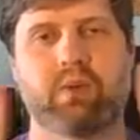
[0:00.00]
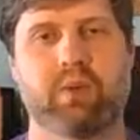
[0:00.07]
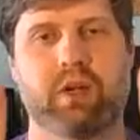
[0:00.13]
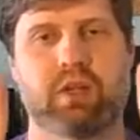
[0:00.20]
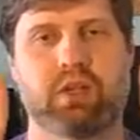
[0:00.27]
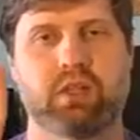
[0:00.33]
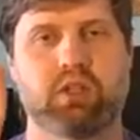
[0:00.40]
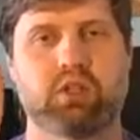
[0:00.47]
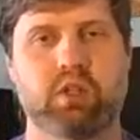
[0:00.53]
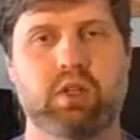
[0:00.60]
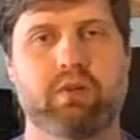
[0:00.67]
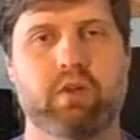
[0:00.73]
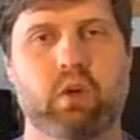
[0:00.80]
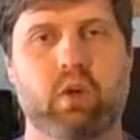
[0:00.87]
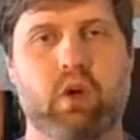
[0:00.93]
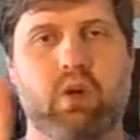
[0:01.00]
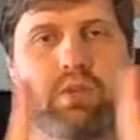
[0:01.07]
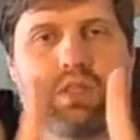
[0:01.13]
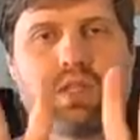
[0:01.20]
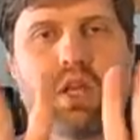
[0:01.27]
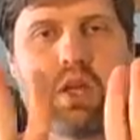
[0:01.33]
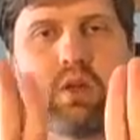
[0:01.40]
where the two different
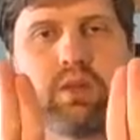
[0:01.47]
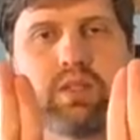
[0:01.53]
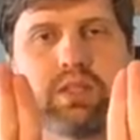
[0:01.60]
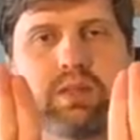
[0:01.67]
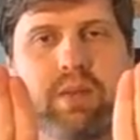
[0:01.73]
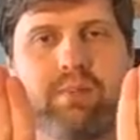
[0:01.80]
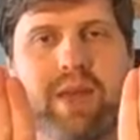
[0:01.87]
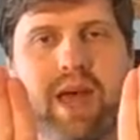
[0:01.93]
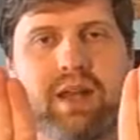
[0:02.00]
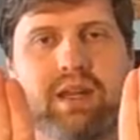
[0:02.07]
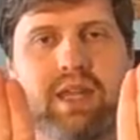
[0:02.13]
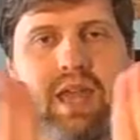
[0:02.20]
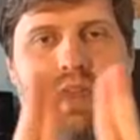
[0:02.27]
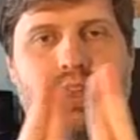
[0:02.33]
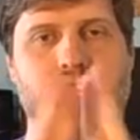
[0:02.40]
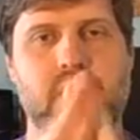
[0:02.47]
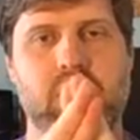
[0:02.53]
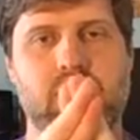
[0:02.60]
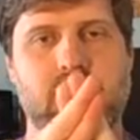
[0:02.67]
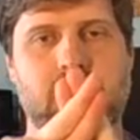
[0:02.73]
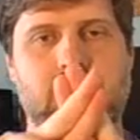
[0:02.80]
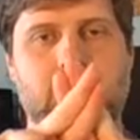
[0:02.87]
chromosomes get bound together
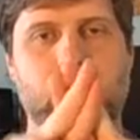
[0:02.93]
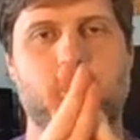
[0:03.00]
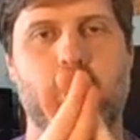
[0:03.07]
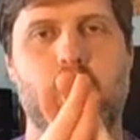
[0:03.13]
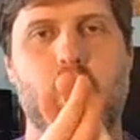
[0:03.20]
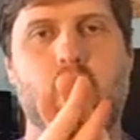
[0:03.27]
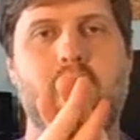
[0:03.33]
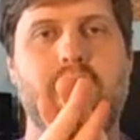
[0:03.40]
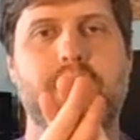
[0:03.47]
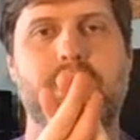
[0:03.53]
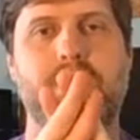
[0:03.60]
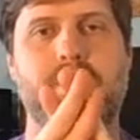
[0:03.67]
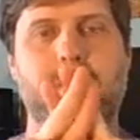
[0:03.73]
into one